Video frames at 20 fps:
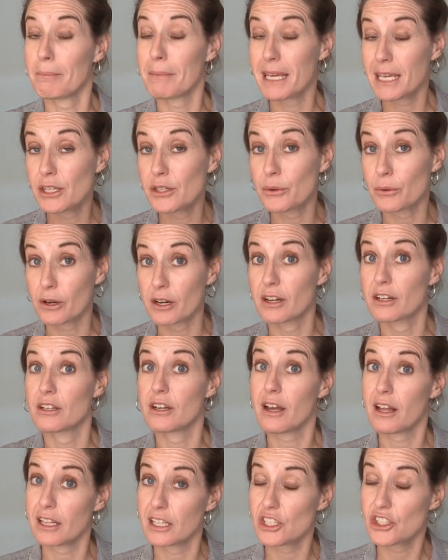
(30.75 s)
make your
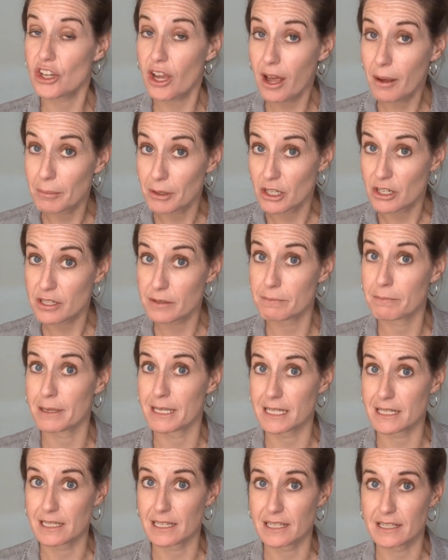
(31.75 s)
knowledge commerce
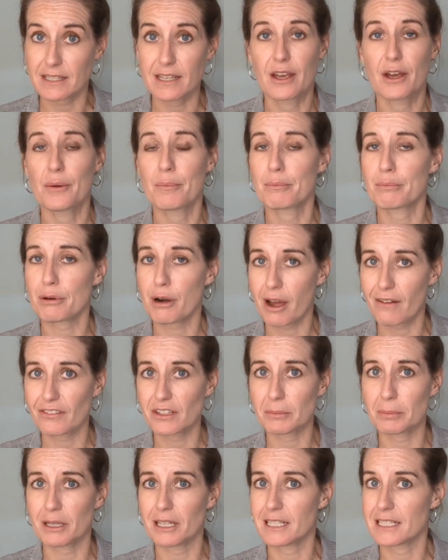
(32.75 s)
business
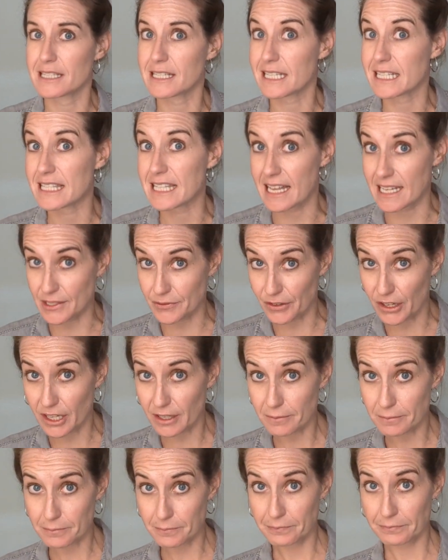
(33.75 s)
profitable and successful.